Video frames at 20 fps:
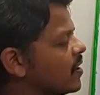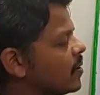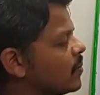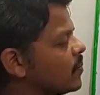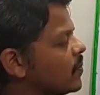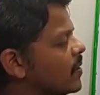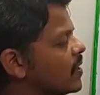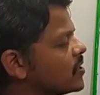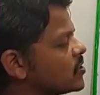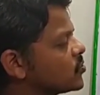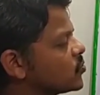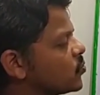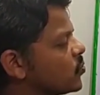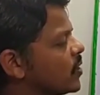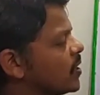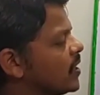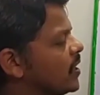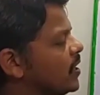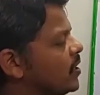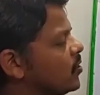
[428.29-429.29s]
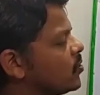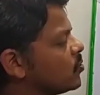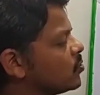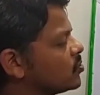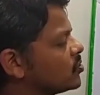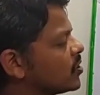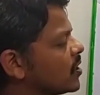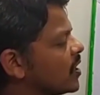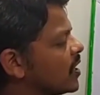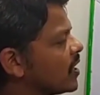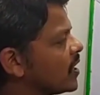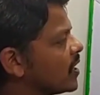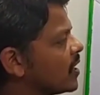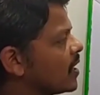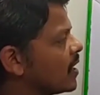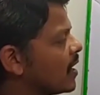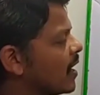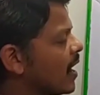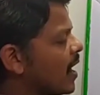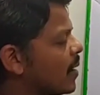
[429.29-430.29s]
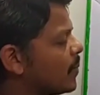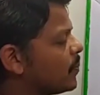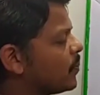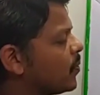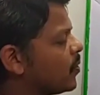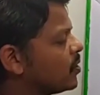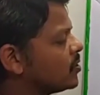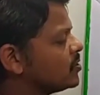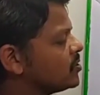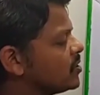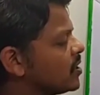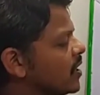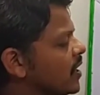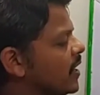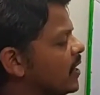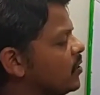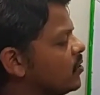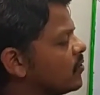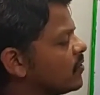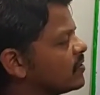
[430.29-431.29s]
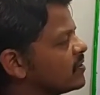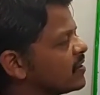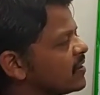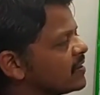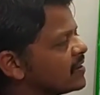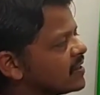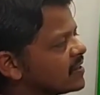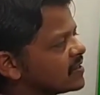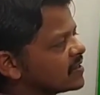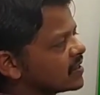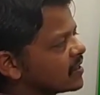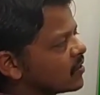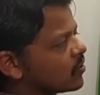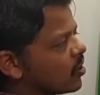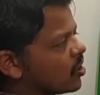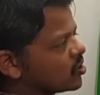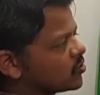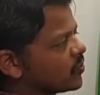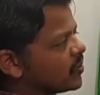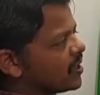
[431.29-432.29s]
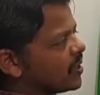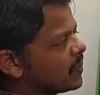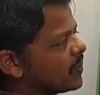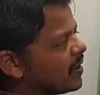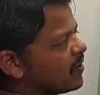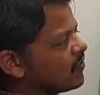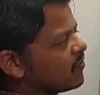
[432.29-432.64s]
plus 1 into 3 upon 3 into, say this, cross multiply.